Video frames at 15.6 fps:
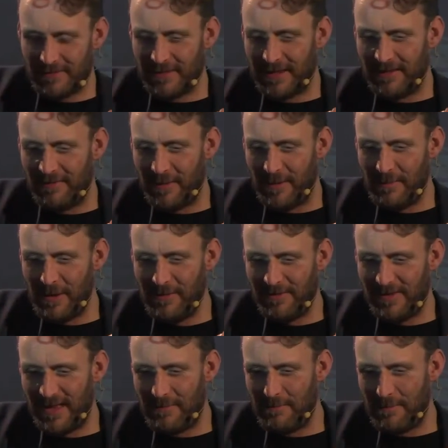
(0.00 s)
if we
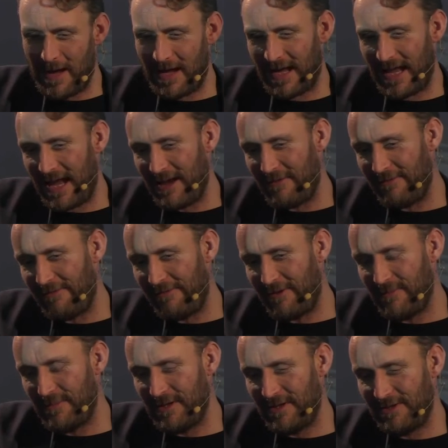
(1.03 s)
move then back out
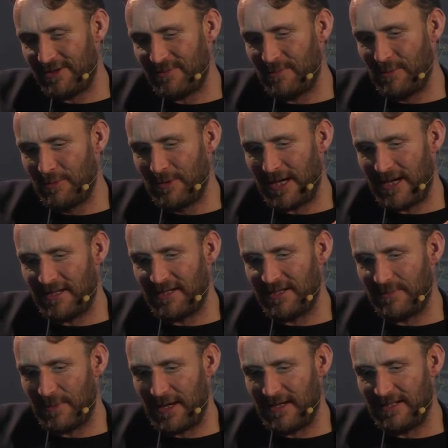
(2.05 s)
from the small data
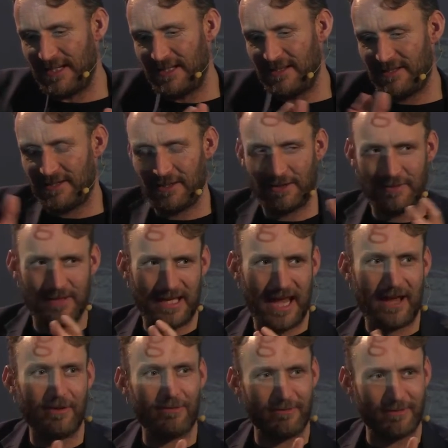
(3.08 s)
space into the
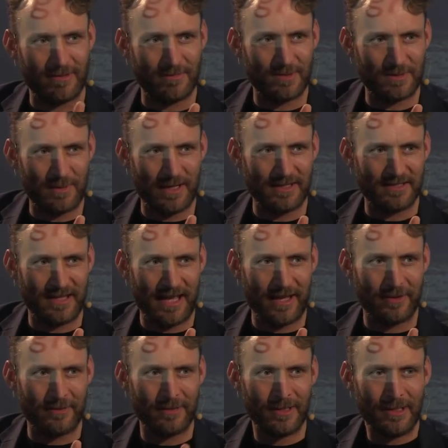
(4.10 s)
algorithm space
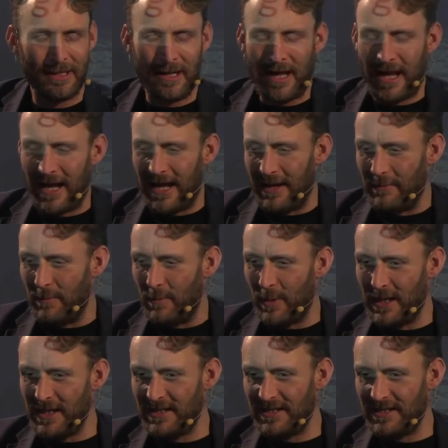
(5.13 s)
now, mm-hmm. We